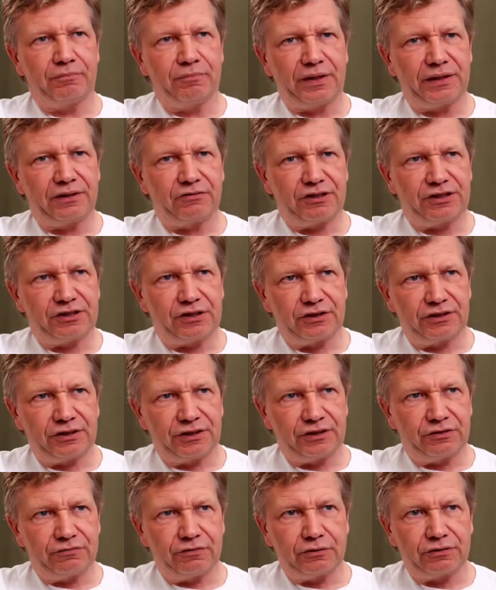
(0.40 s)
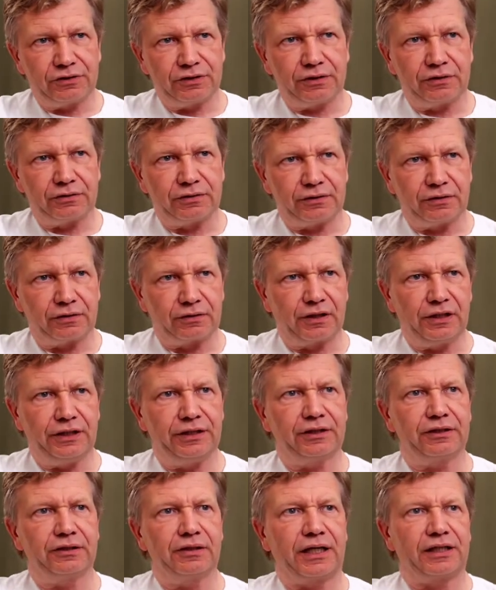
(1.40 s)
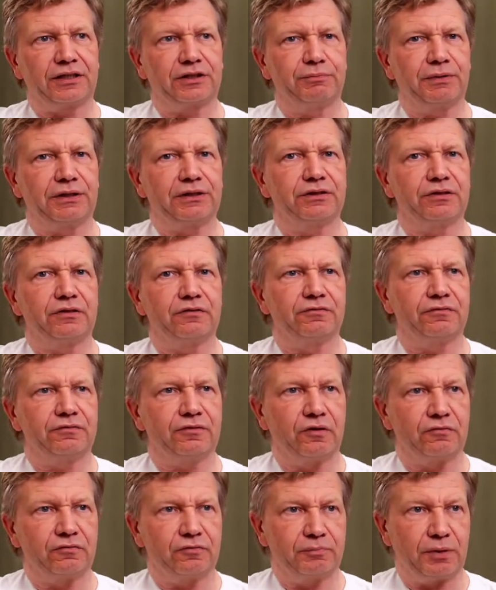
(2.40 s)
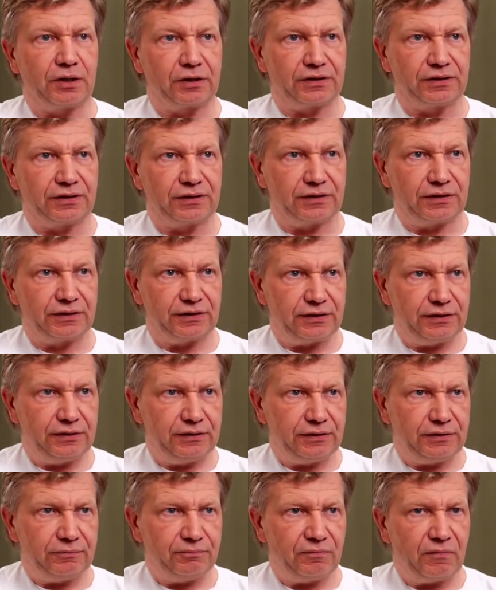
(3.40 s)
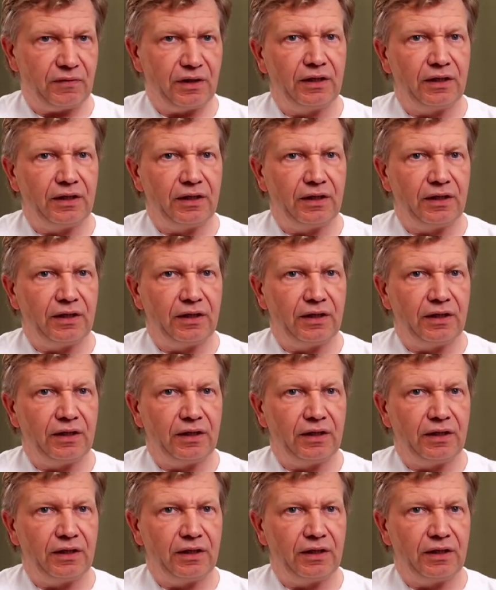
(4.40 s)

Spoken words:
my research is focused on clinical aspects of Parkinson's disease.